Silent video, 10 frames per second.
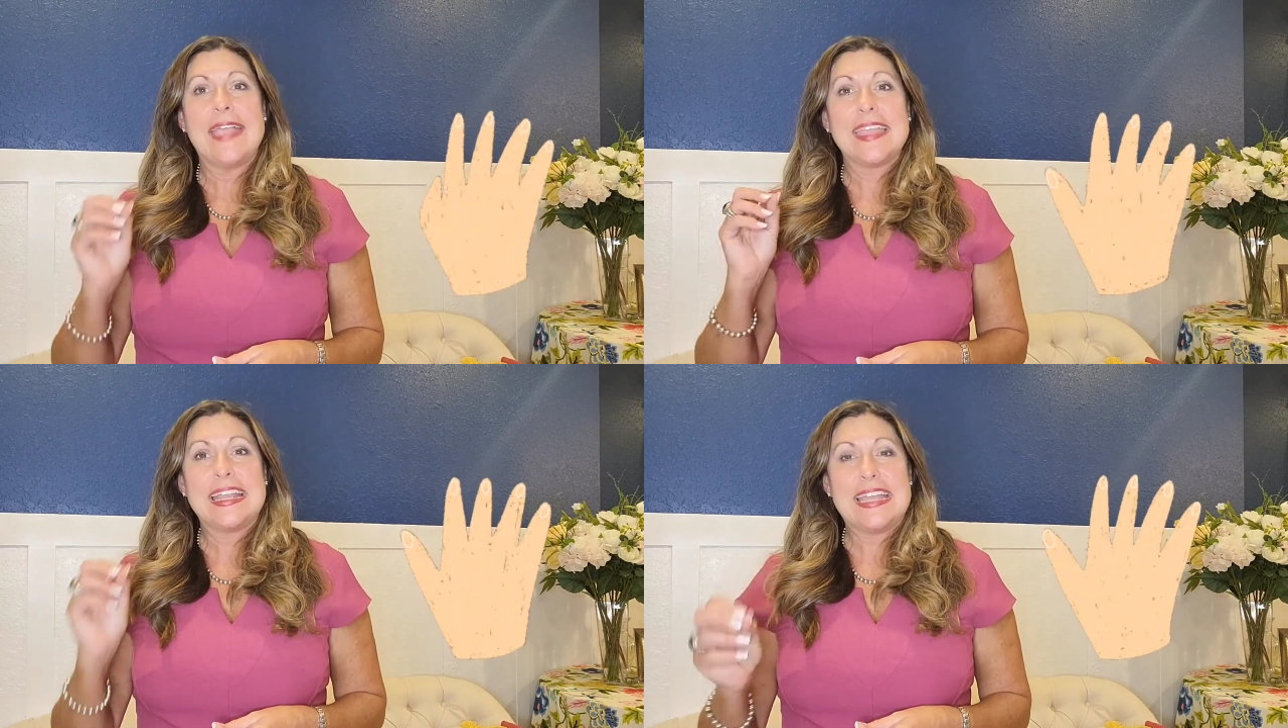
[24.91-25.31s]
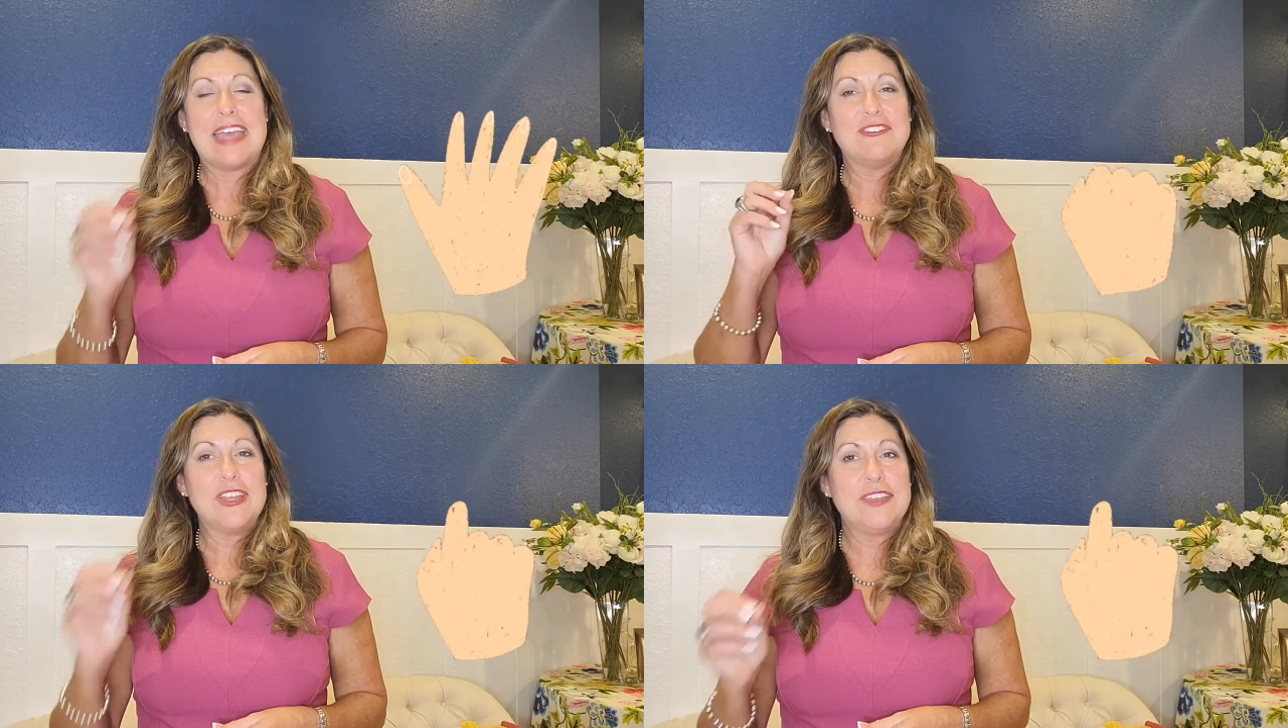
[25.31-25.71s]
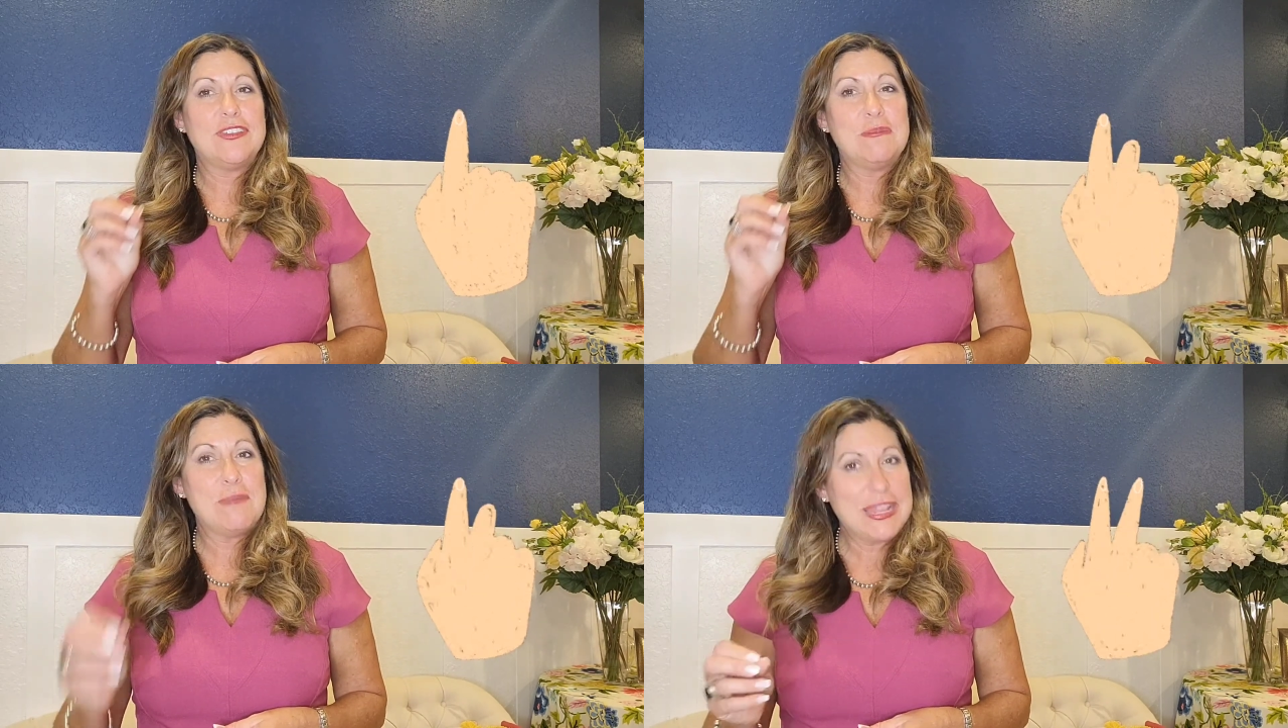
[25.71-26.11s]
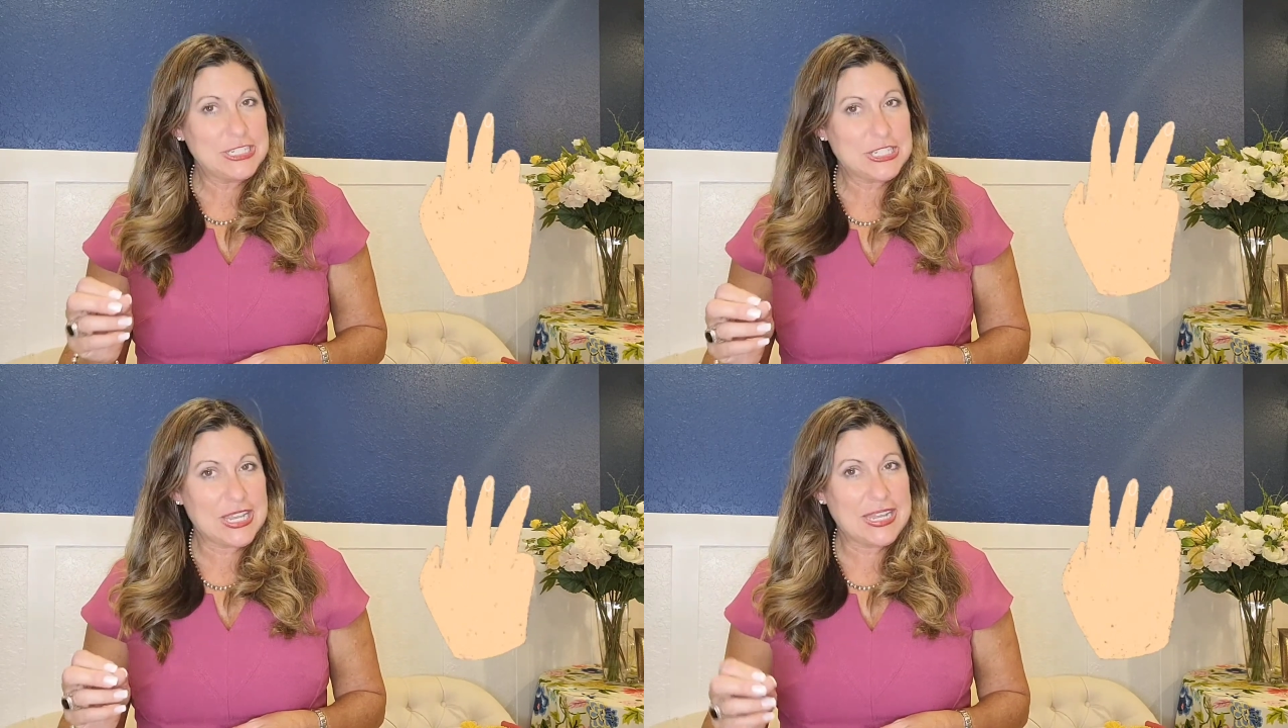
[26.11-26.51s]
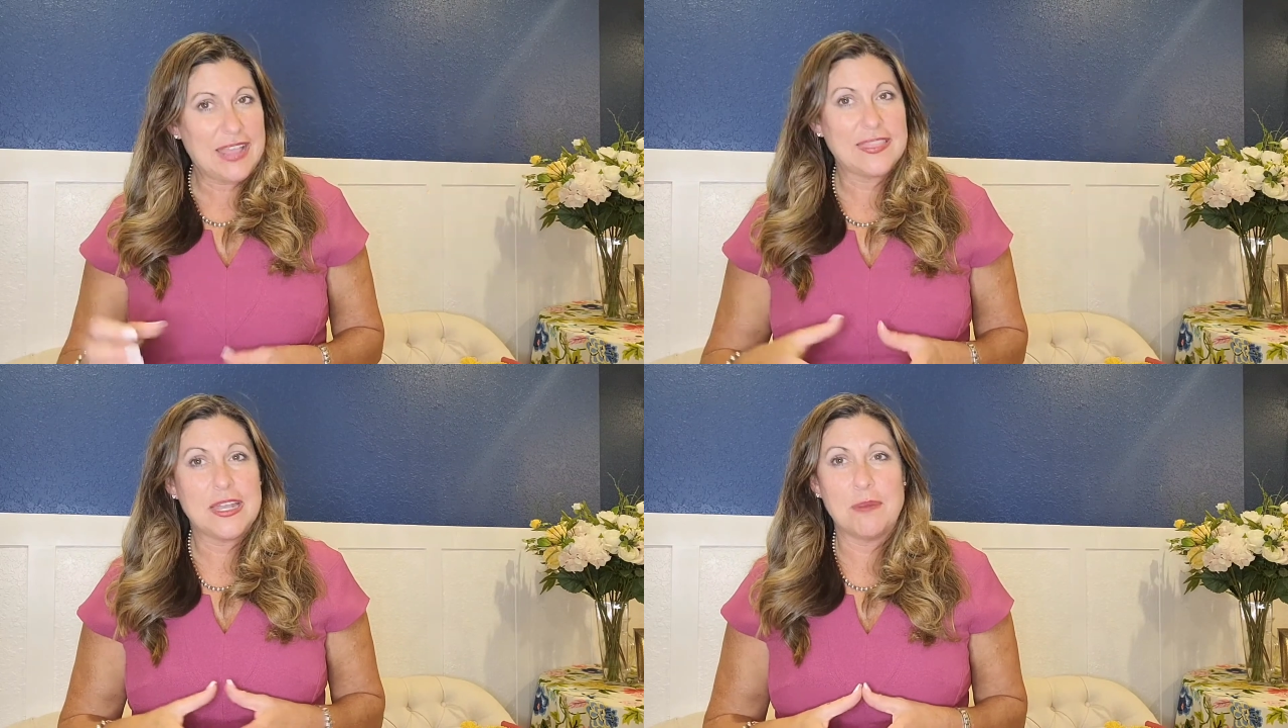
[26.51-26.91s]
and they never even
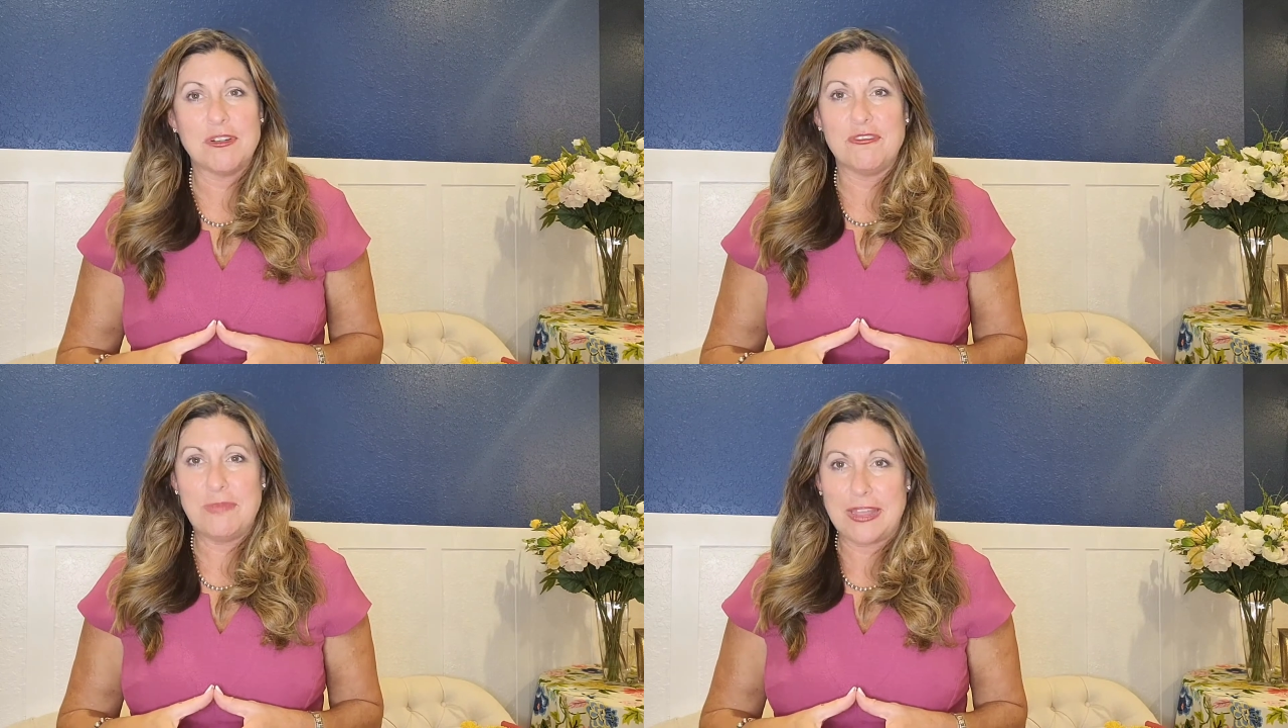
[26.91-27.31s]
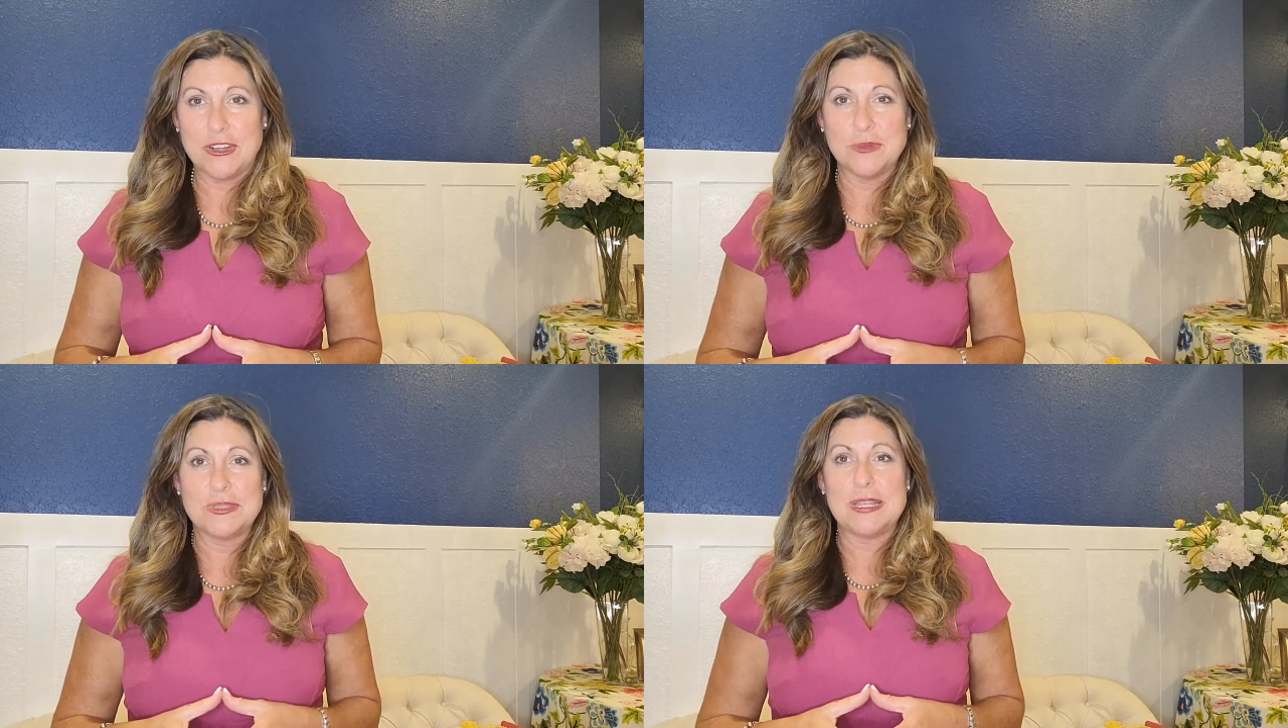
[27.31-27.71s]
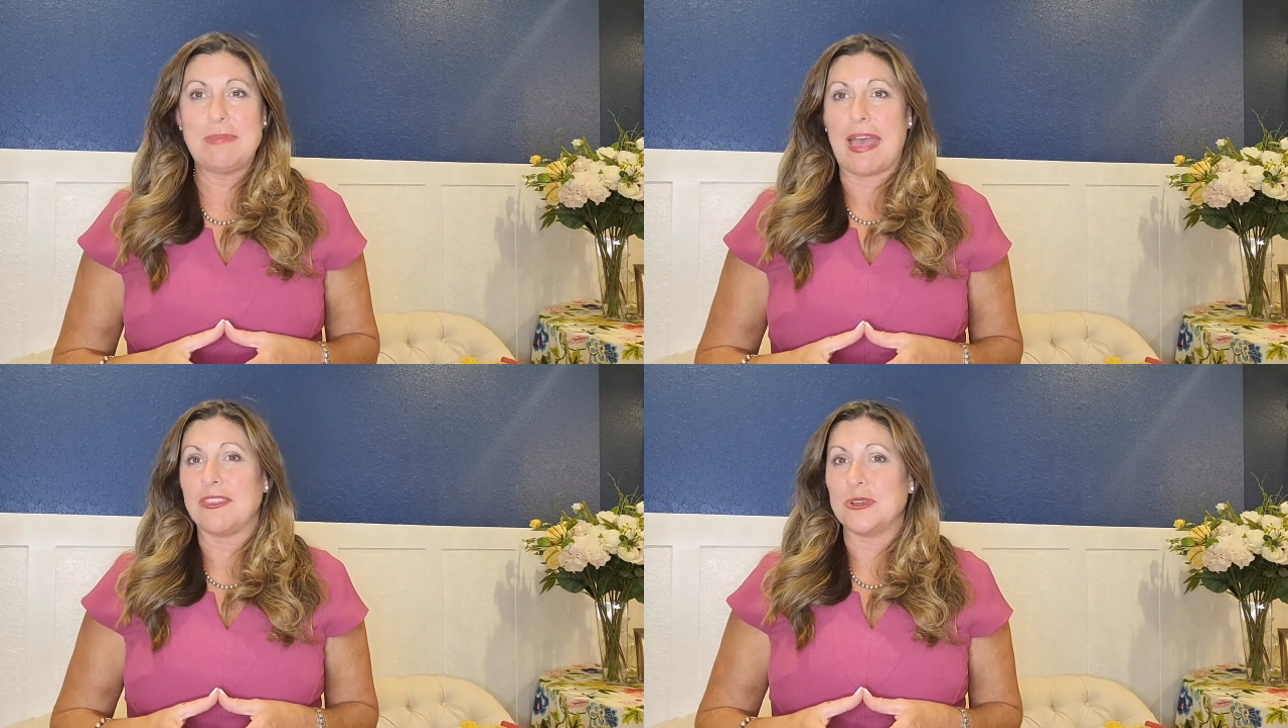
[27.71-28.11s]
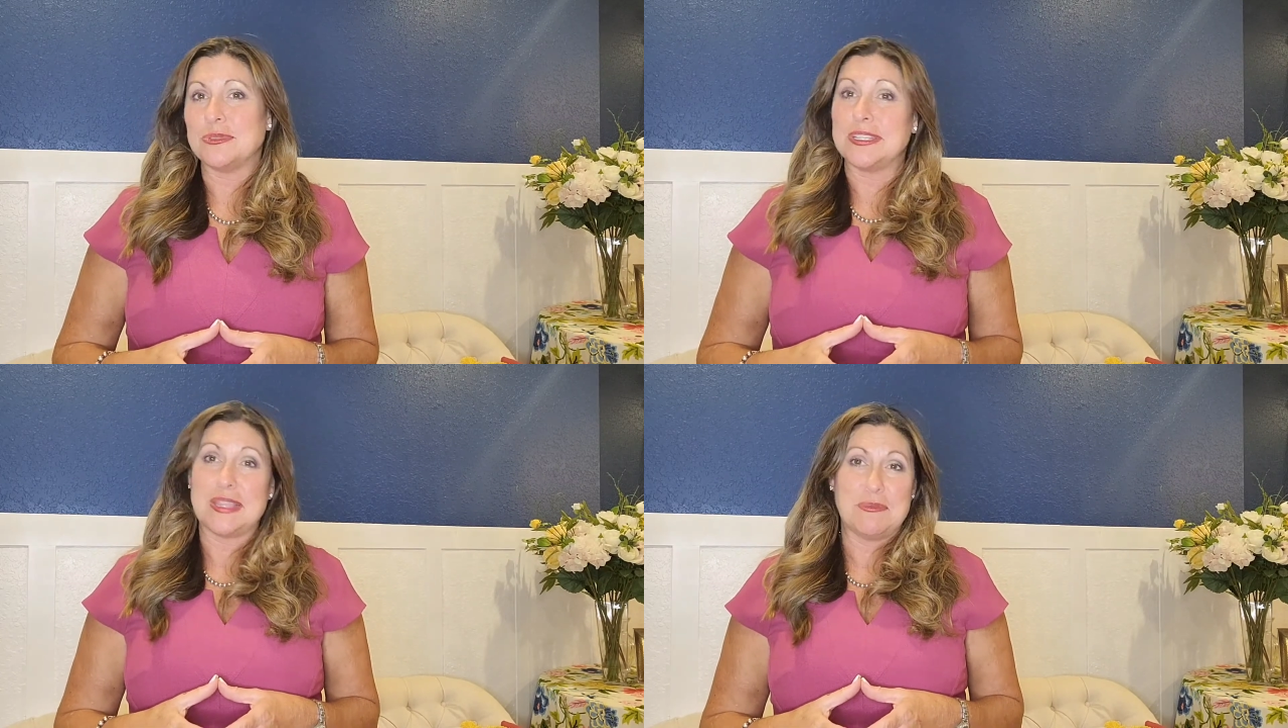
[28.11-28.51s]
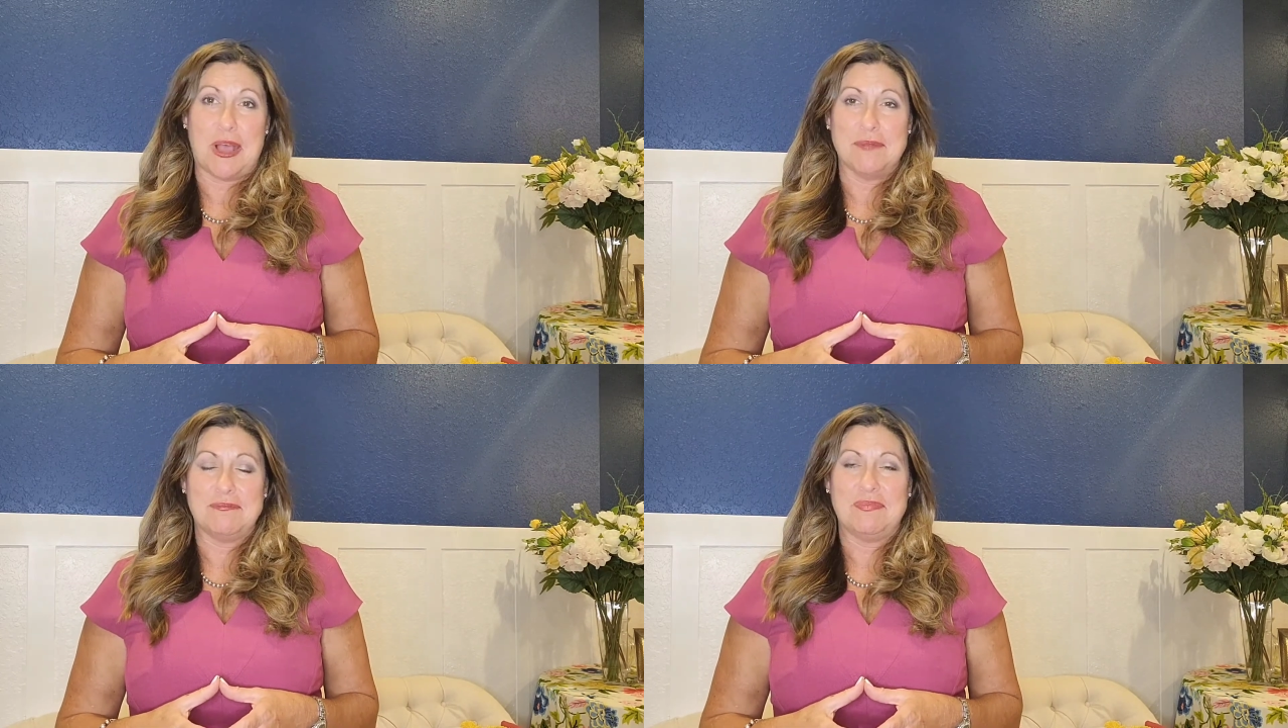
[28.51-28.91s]
mention the number of bedrooms and bathrooms that they
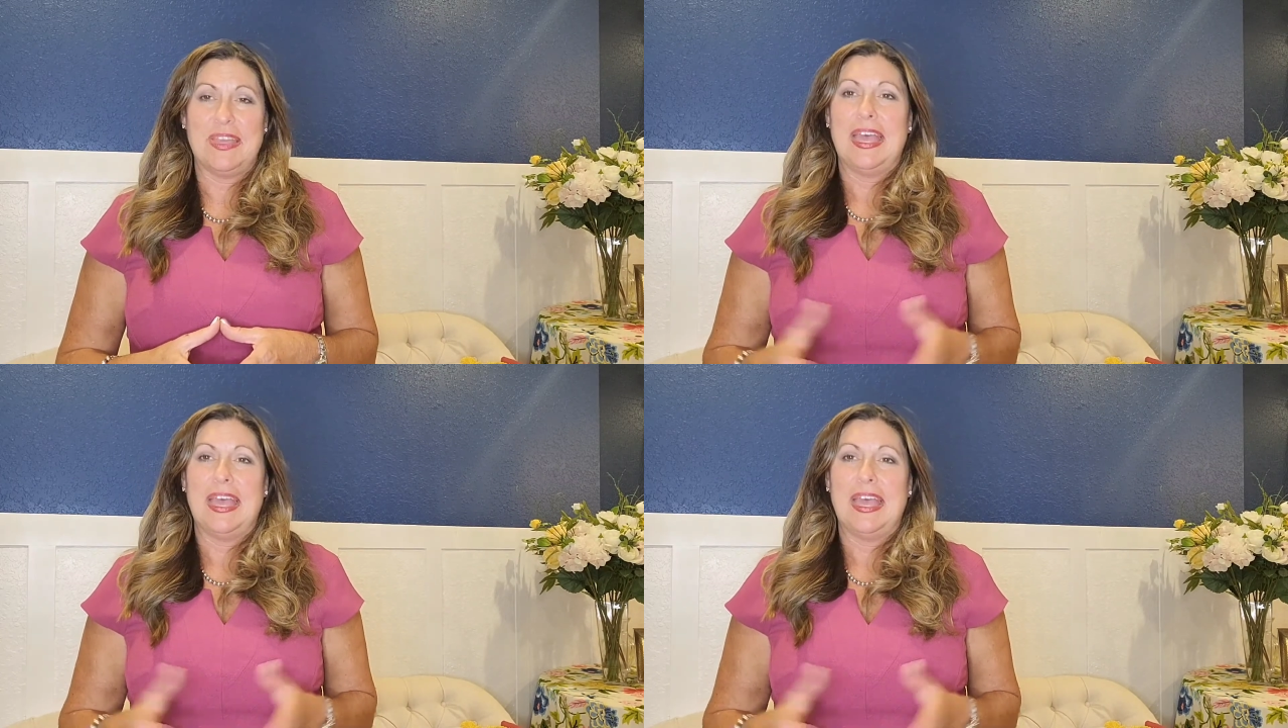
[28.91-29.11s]
want.